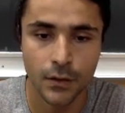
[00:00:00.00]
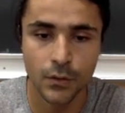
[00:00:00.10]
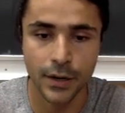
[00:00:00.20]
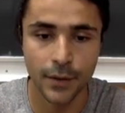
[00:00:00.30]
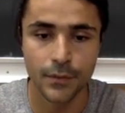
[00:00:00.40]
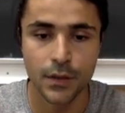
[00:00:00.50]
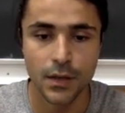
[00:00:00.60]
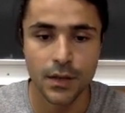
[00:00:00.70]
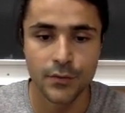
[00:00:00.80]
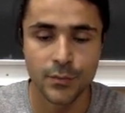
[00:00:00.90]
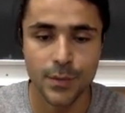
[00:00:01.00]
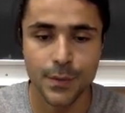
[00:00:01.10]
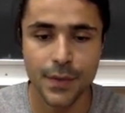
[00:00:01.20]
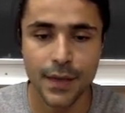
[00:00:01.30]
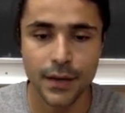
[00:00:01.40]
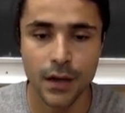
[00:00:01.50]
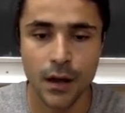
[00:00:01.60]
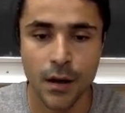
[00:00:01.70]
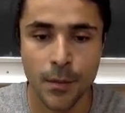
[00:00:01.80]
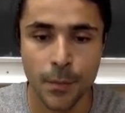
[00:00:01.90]
Okay. Remember that
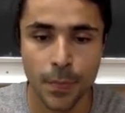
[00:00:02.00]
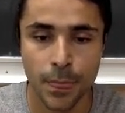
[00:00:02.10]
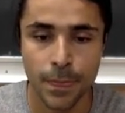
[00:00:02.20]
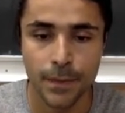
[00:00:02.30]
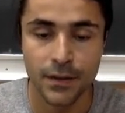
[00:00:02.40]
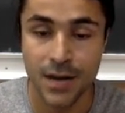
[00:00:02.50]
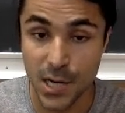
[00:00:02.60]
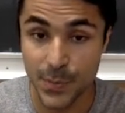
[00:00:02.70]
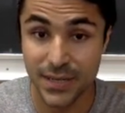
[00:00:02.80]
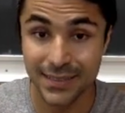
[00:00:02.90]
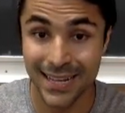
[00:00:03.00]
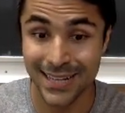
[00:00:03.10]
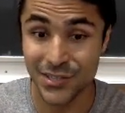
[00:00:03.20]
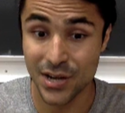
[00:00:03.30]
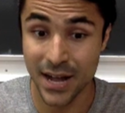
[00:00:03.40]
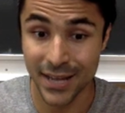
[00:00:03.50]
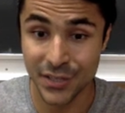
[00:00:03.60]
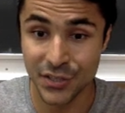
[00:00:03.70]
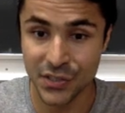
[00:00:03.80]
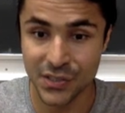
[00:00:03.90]
carbon-attached
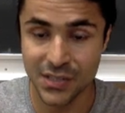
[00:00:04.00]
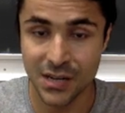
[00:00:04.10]
hydrogens